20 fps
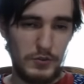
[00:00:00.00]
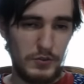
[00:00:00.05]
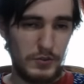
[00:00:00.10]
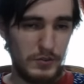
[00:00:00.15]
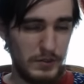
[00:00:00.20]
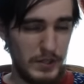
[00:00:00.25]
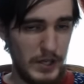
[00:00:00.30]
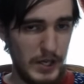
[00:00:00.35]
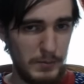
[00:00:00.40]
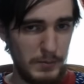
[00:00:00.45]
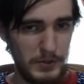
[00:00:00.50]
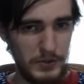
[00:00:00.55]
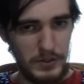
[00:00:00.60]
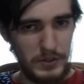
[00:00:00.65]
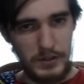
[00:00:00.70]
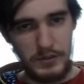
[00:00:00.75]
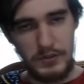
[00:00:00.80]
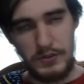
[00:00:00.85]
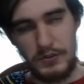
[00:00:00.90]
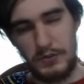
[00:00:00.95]

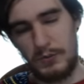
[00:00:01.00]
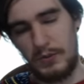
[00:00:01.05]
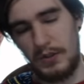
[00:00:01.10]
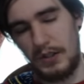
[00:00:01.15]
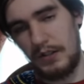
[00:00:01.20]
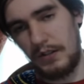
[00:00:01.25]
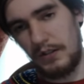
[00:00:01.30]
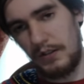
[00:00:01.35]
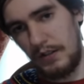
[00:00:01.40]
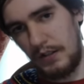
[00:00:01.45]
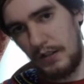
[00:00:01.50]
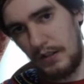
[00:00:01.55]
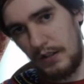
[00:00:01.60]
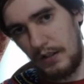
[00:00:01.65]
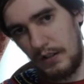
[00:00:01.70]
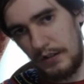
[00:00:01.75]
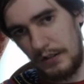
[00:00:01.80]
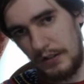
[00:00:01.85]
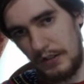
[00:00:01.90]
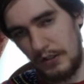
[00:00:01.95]
Amazons is what the
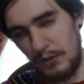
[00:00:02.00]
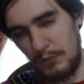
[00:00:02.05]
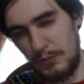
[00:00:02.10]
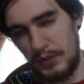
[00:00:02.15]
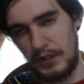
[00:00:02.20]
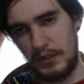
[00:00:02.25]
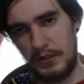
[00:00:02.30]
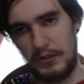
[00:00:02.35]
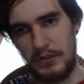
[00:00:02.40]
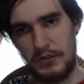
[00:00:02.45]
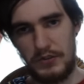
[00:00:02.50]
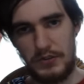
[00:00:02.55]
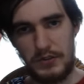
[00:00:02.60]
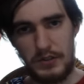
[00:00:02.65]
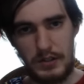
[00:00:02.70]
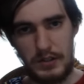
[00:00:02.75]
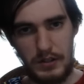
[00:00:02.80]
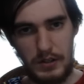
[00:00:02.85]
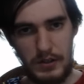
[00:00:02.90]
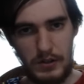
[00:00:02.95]
Europeans
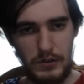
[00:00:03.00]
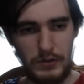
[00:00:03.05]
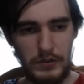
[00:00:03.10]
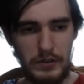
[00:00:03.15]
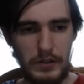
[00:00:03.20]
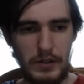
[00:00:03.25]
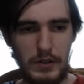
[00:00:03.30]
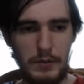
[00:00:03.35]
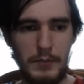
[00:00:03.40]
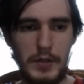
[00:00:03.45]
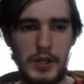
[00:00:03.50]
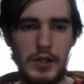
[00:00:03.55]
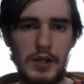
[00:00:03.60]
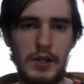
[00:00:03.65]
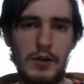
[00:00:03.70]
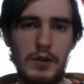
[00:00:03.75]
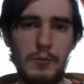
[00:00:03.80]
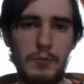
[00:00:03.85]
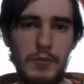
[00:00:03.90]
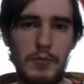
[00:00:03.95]
called them,
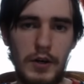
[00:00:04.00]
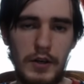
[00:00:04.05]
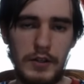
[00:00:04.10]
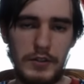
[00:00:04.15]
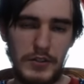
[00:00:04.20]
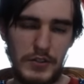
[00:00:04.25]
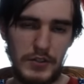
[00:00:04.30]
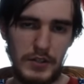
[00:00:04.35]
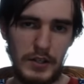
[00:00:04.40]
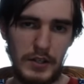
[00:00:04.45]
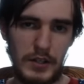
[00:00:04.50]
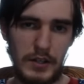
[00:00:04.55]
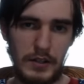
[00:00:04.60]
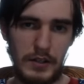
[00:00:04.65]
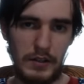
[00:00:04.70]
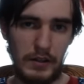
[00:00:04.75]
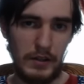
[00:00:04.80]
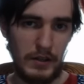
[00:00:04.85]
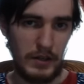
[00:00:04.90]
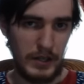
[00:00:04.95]
but
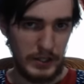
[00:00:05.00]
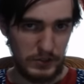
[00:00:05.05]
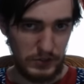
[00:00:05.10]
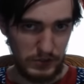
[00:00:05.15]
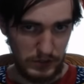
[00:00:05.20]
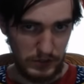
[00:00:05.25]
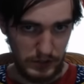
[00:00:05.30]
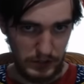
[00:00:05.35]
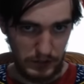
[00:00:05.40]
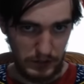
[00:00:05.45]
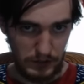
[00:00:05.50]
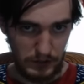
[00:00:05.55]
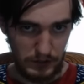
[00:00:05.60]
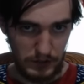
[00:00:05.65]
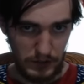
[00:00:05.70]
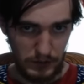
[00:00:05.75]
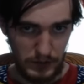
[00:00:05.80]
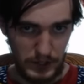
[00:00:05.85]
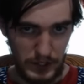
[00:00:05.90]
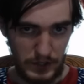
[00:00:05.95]
they're actually
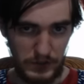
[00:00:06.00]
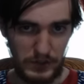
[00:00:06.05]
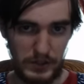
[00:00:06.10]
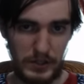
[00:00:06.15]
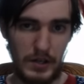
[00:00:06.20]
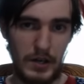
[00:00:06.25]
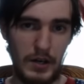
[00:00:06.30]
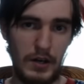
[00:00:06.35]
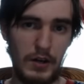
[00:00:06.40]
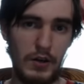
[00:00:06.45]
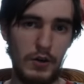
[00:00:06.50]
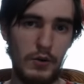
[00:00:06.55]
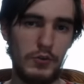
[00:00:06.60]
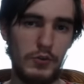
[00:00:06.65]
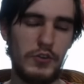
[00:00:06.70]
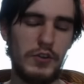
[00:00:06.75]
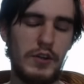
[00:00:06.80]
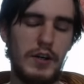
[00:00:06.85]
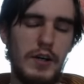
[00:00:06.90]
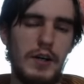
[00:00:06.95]
known as the
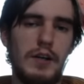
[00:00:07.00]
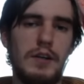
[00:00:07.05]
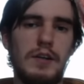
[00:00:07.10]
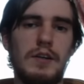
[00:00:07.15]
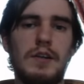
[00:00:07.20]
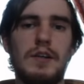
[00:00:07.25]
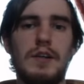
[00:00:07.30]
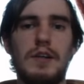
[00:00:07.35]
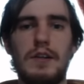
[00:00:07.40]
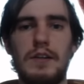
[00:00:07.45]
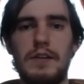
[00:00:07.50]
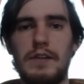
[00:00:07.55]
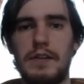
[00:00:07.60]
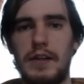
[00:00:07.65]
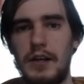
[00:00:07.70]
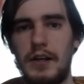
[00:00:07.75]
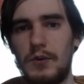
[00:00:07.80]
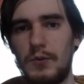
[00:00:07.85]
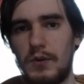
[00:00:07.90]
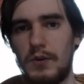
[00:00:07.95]
Ahosi, and they
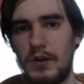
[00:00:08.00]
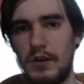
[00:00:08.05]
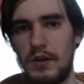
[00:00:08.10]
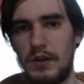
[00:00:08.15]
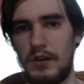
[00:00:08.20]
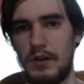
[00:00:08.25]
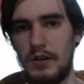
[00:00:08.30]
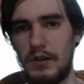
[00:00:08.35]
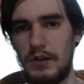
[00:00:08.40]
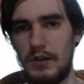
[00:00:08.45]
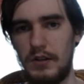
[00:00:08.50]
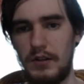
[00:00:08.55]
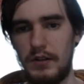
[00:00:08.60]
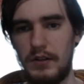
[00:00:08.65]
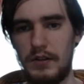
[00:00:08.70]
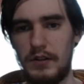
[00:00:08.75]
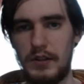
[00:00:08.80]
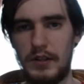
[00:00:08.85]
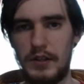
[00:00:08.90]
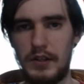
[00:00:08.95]
were
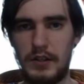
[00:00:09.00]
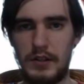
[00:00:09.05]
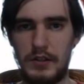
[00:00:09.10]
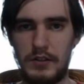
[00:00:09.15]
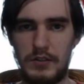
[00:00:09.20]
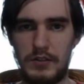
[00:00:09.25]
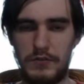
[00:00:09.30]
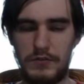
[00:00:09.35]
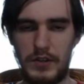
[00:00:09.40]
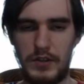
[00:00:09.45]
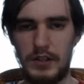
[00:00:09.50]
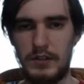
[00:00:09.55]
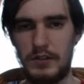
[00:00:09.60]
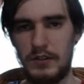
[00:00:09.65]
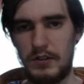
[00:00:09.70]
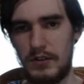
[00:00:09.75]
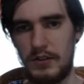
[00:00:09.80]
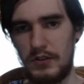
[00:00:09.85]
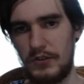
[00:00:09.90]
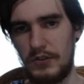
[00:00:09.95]
the
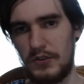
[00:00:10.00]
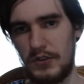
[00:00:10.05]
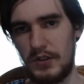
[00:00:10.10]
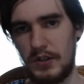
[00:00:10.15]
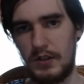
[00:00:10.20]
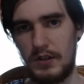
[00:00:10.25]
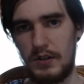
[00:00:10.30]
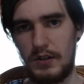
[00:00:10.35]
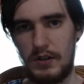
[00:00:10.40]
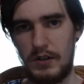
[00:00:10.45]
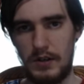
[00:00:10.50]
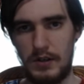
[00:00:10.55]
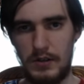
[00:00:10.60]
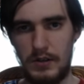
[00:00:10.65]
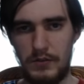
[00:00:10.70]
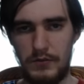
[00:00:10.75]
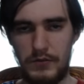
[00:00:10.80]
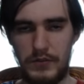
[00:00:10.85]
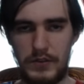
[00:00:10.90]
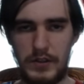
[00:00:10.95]
defenders
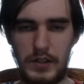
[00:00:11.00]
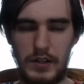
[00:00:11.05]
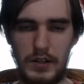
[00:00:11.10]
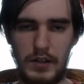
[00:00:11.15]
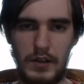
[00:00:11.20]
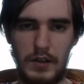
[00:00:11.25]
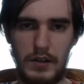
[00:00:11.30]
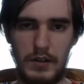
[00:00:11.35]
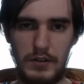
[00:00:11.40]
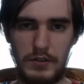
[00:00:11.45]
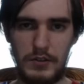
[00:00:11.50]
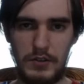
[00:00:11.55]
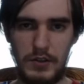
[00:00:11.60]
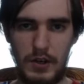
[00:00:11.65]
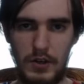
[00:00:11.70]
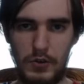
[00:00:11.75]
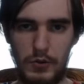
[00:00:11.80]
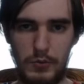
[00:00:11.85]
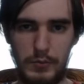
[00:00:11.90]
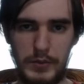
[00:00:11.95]
of the
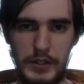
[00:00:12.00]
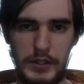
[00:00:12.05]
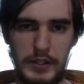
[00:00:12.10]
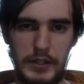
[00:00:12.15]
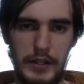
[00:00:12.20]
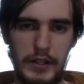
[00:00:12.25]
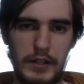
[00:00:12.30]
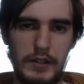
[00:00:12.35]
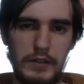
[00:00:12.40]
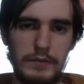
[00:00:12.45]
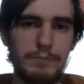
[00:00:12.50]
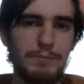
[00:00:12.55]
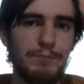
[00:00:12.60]
Dahomey king.